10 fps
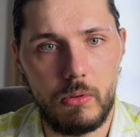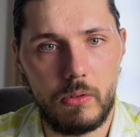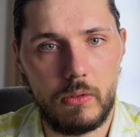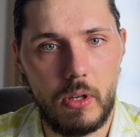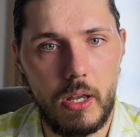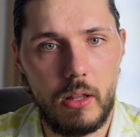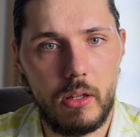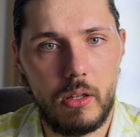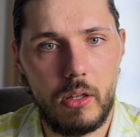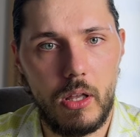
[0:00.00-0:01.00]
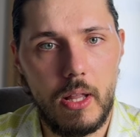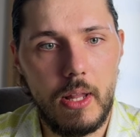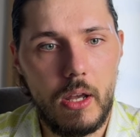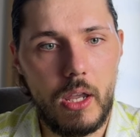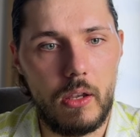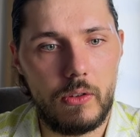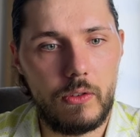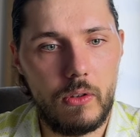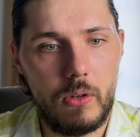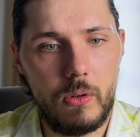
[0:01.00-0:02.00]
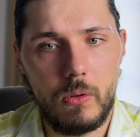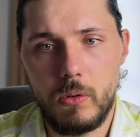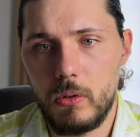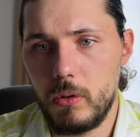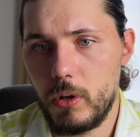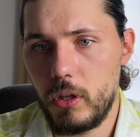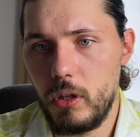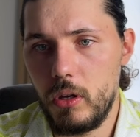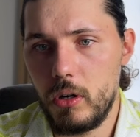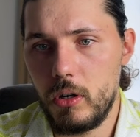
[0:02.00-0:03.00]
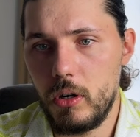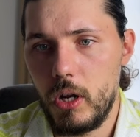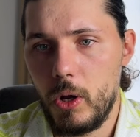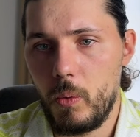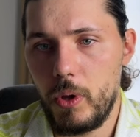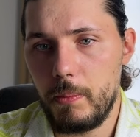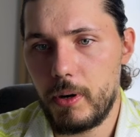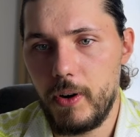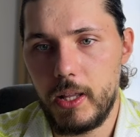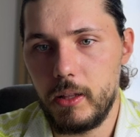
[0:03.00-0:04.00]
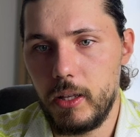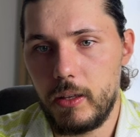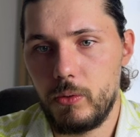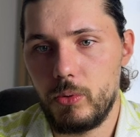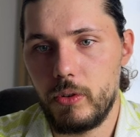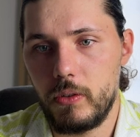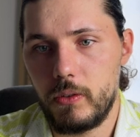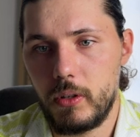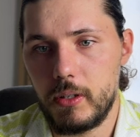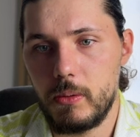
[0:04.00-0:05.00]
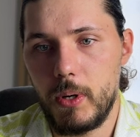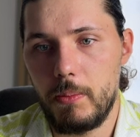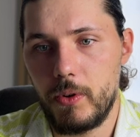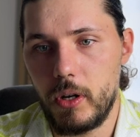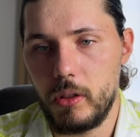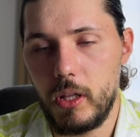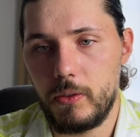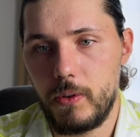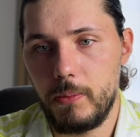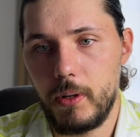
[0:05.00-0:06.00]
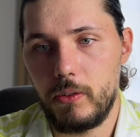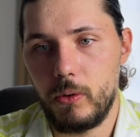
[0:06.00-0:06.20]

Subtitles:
Set. Okay, so here we provide the last utterance, custom memory, and last response.